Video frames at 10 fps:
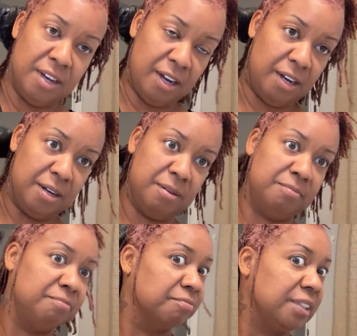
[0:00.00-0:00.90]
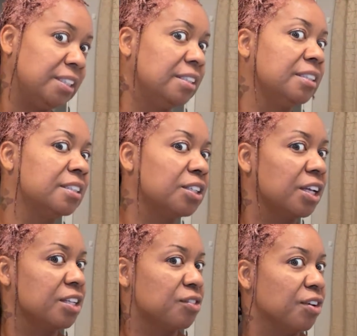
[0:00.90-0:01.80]

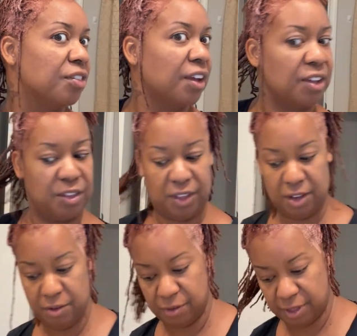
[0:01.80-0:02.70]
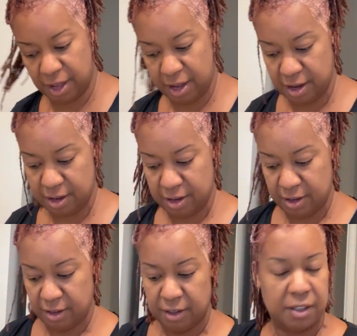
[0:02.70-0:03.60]
yes, really thank you for that.
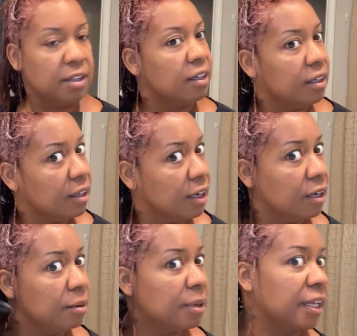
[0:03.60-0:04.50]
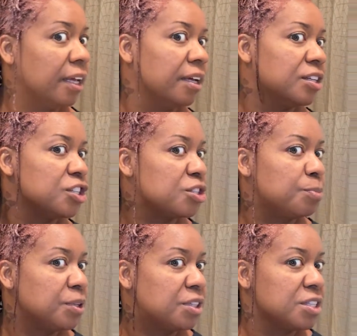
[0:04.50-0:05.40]
Again, just
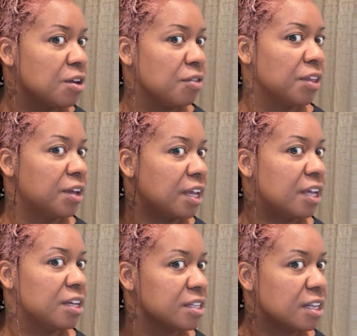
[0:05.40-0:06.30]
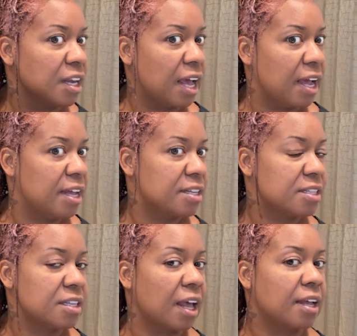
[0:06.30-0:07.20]
put this on the ends, the
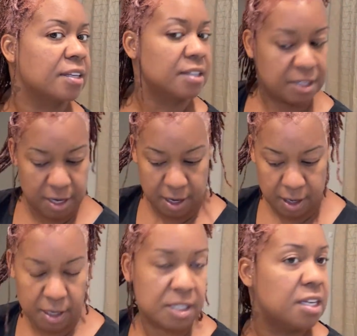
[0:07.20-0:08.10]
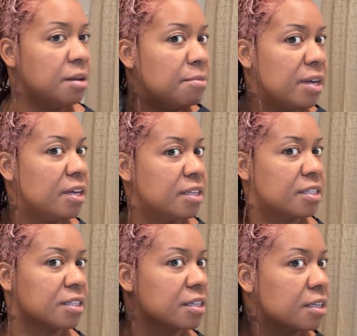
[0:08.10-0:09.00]
last like 10
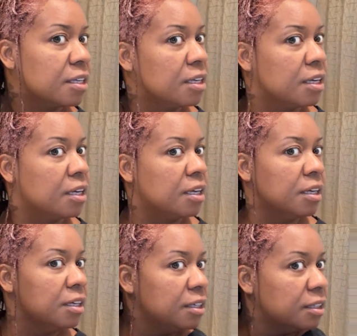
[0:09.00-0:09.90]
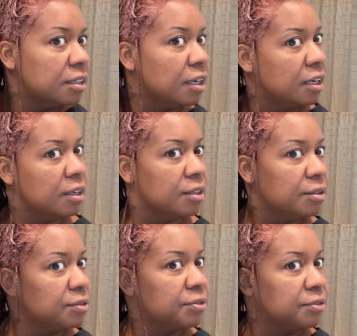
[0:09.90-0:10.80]
minutes of